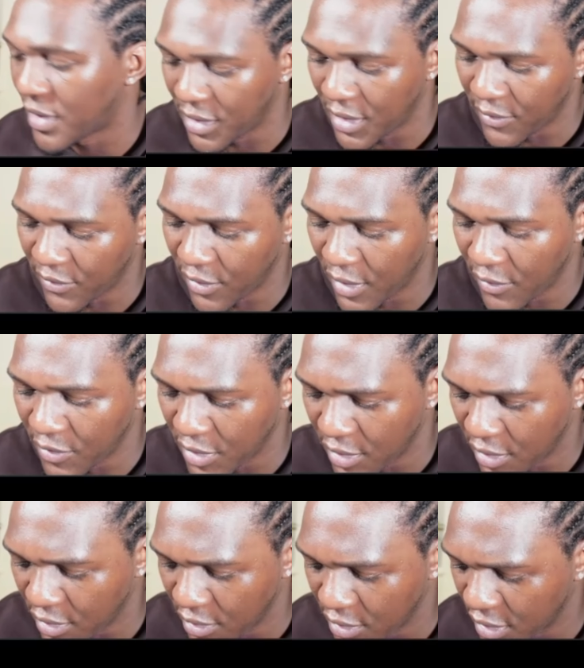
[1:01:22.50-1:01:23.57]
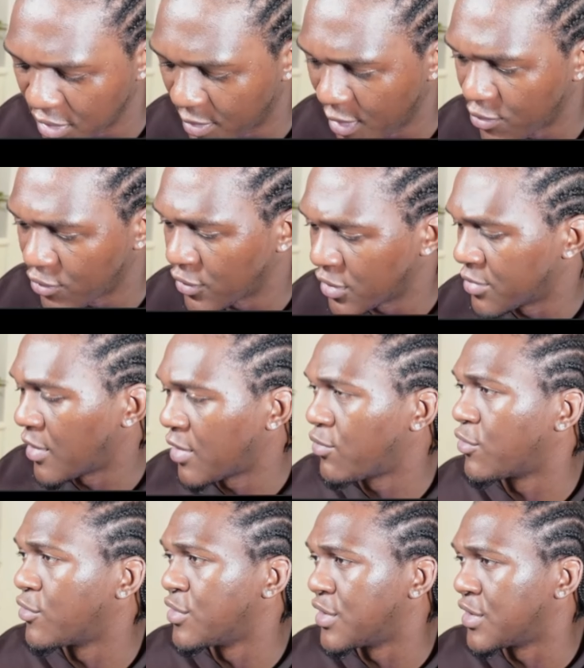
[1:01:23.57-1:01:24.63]
I use my name for everything. It's my
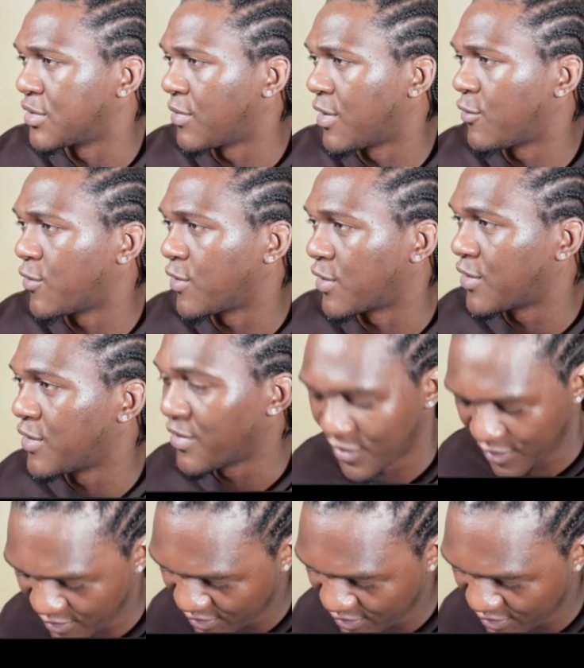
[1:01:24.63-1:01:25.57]
project, it's my work.